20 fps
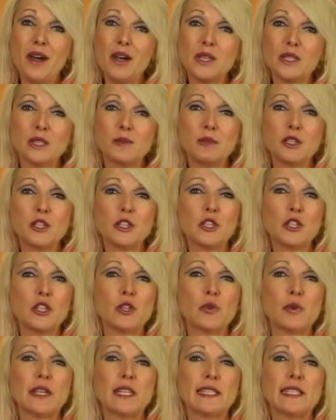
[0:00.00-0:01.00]
Also, be sure to
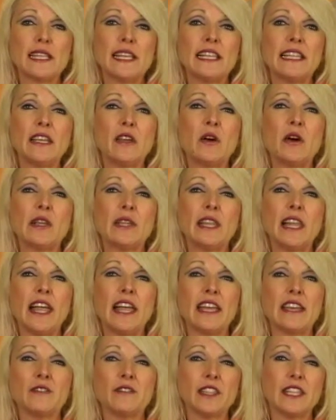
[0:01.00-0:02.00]
join us daily
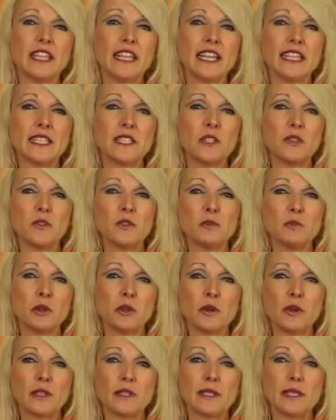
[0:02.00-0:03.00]
online for the latest news from
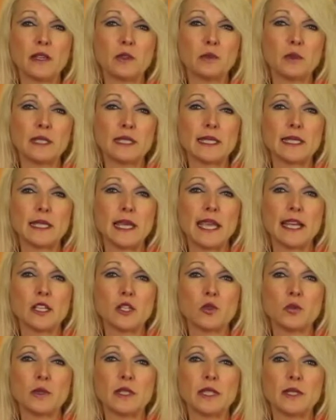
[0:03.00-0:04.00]
across Southwest
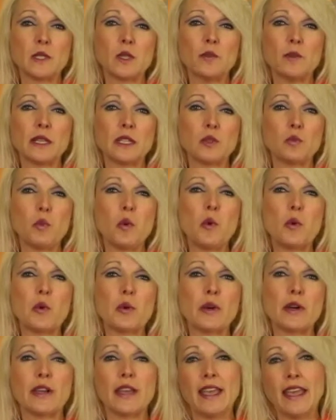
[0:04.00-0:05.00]
Saskatchewan and so much
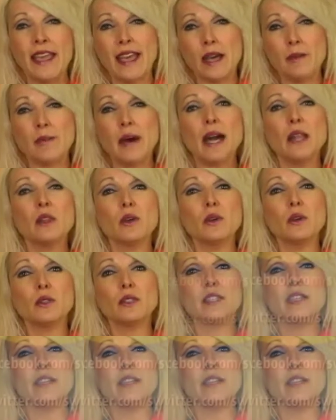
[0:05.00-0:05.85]
more at my local